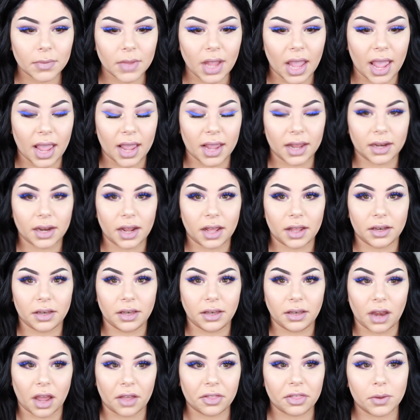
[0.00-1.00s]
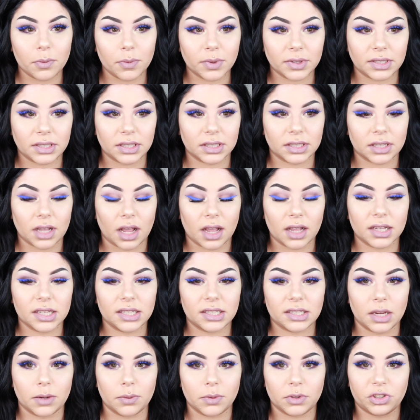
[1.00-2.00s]
And nothing was
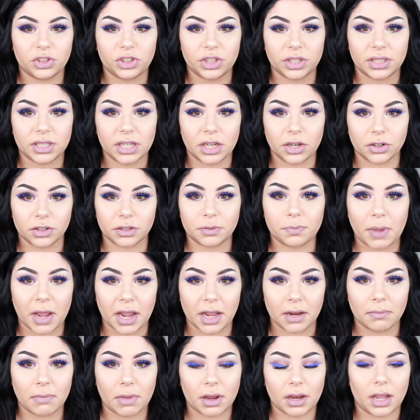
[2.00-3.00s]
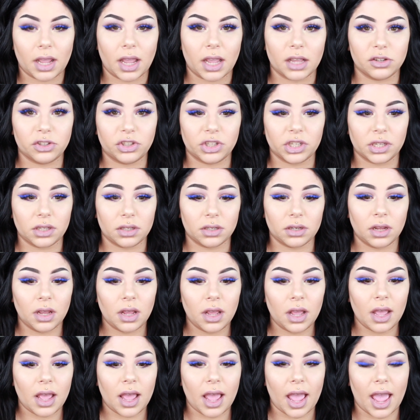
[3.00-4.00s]
discussed. It was just, here's pain medication
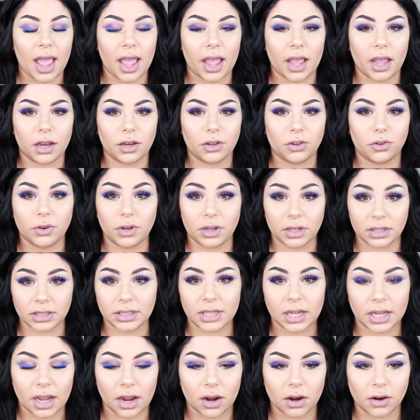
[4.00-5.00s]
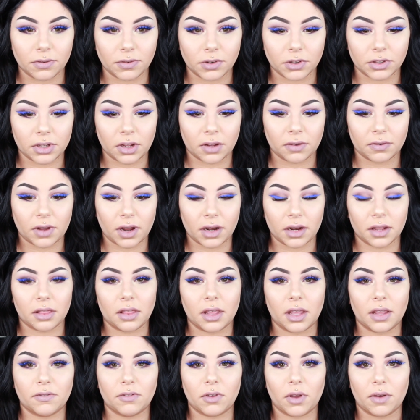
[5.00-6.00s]
and you need to take care of yourself kind of
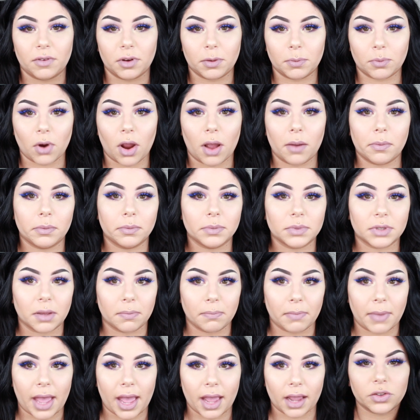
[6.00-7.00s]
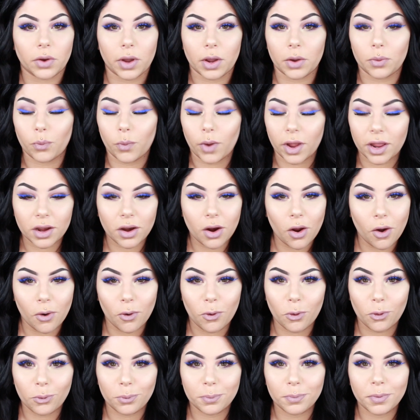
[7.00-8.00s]
thing. If you have any problems, come back. So I went
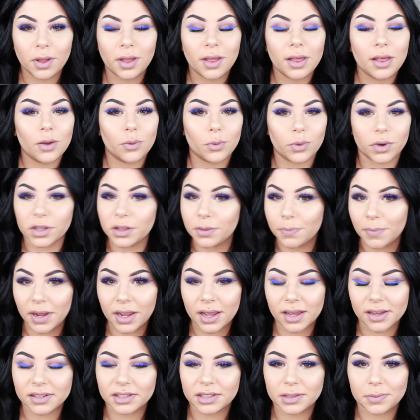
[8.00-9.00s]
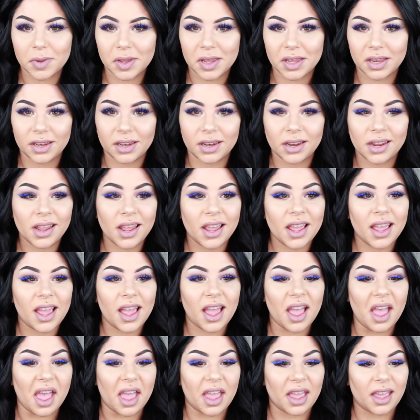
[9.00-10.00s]
home with my husband
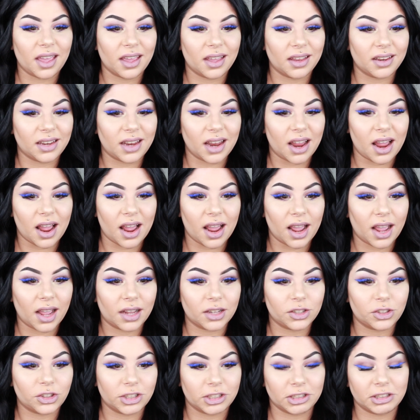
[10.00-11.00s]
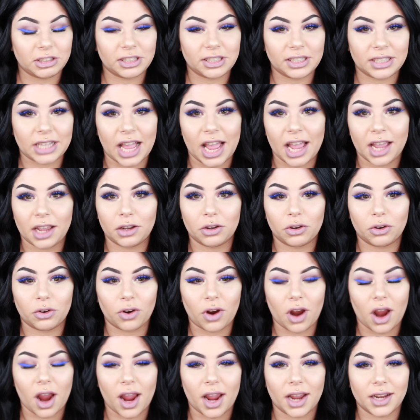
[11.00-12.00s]
and I just sat and
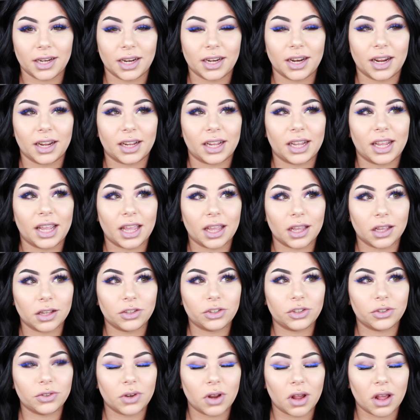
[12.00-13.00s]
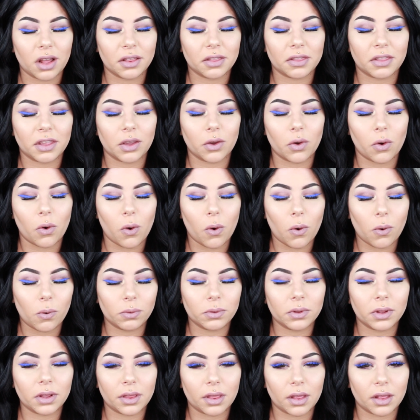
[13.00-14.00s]
cried. And I kid you not, the
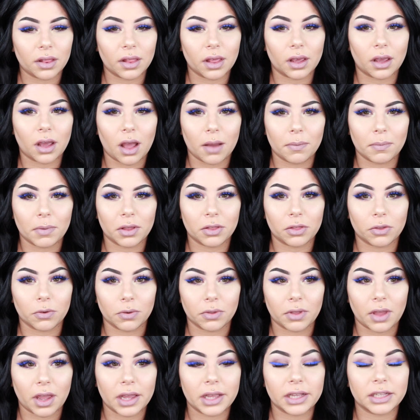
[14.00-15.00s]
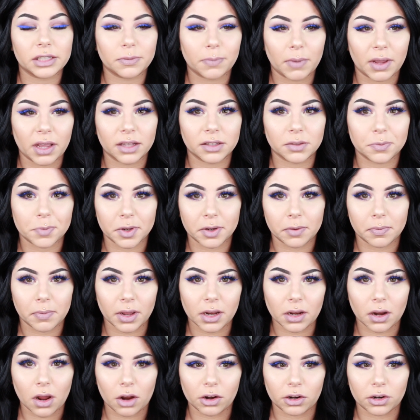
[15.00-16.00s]
only thing that got me through that is my husband and my
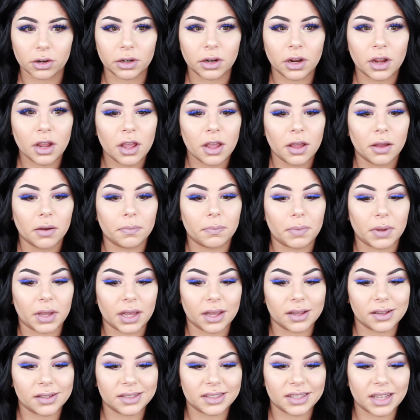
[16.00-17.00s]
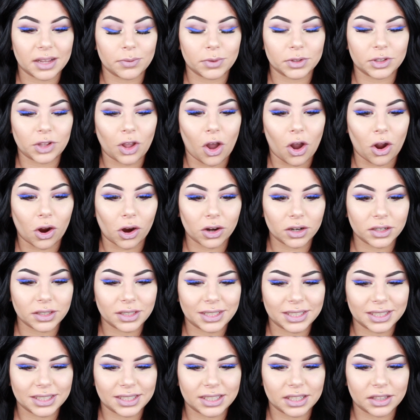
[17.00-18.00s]
daughter. Because it was hard
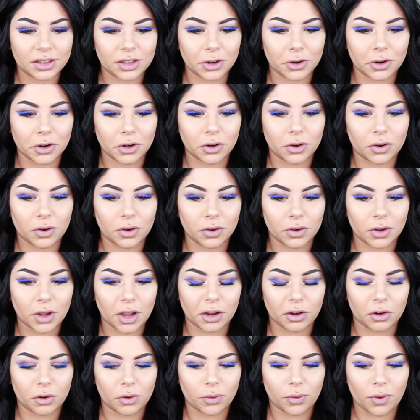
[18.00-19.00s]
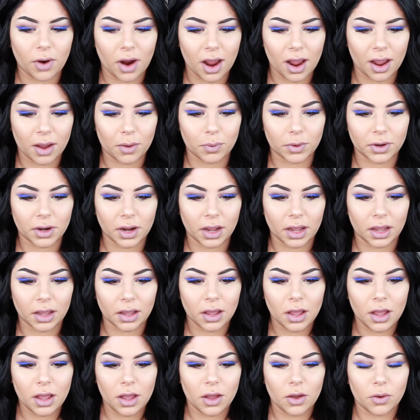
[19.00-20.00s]
to sit there and cry when I
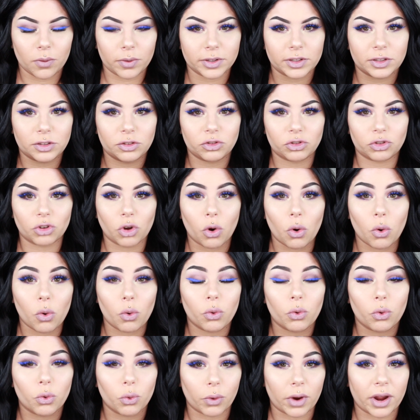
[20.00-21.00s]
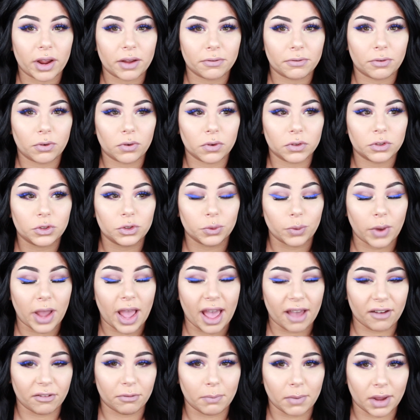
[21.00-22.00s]
was so grateful to
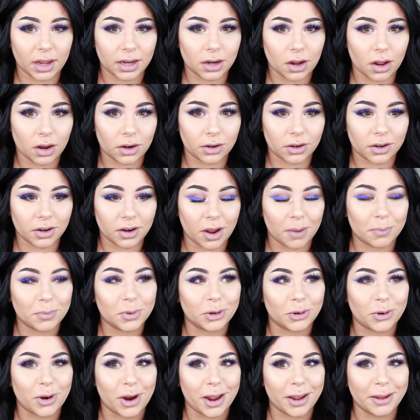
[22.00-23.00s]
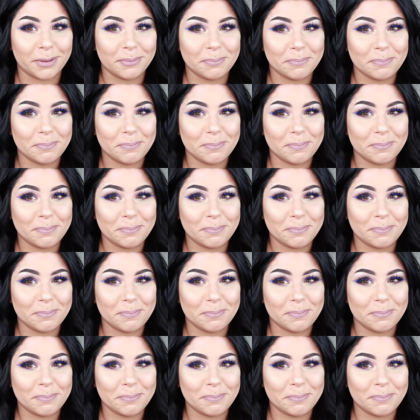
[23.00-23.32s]
have my daughter. I'm gonna cry.